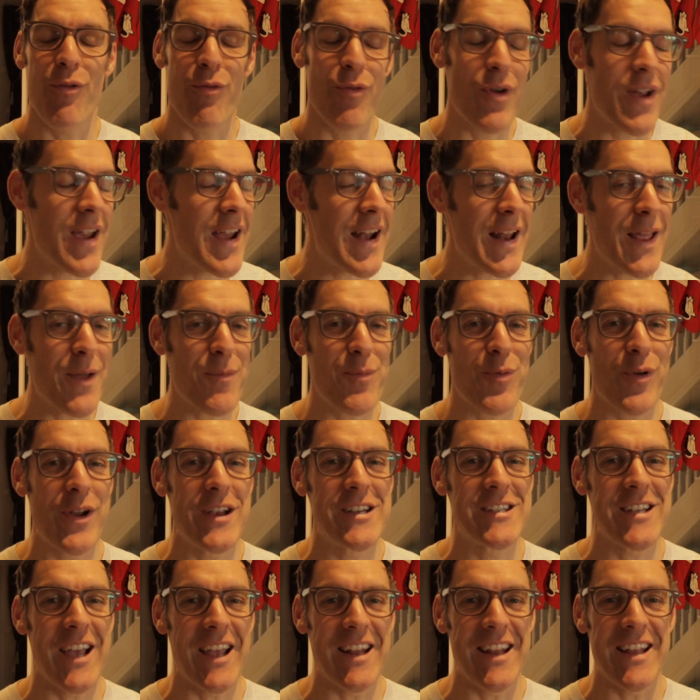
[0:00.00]
Really
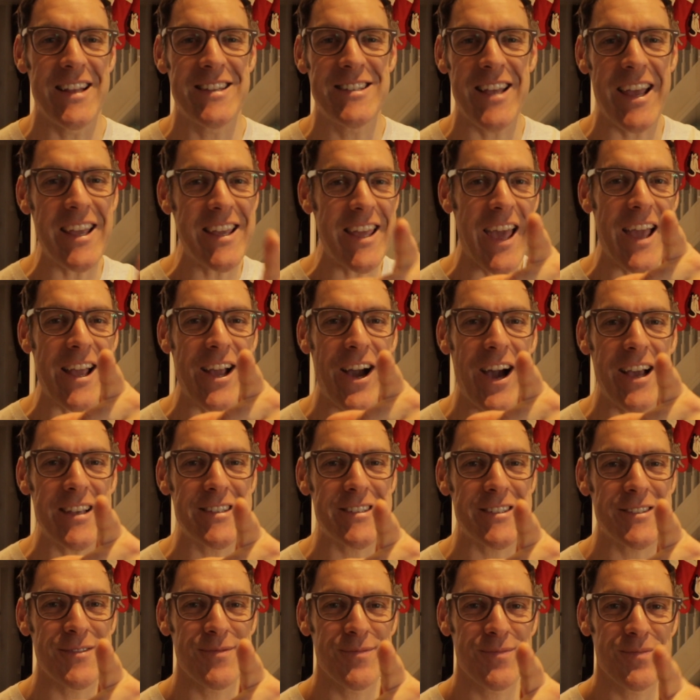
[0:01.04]
appreciate it. Take care,
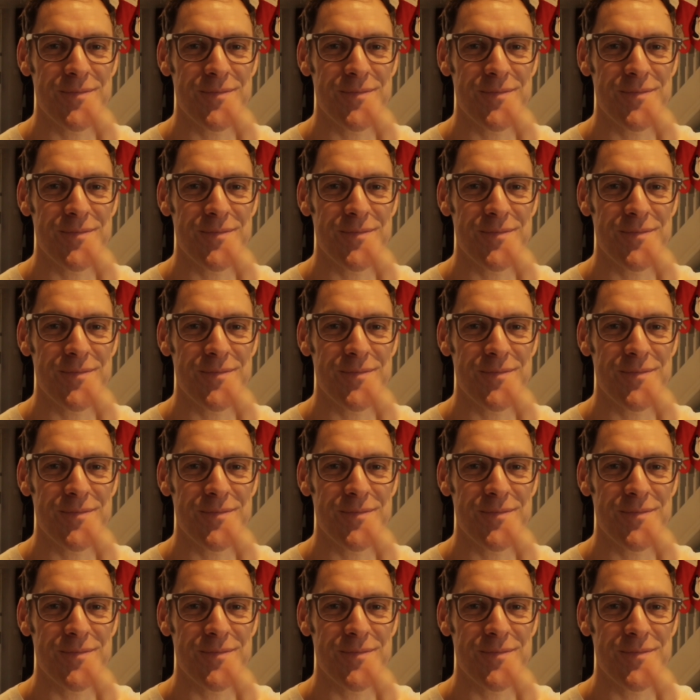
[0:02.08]
guys.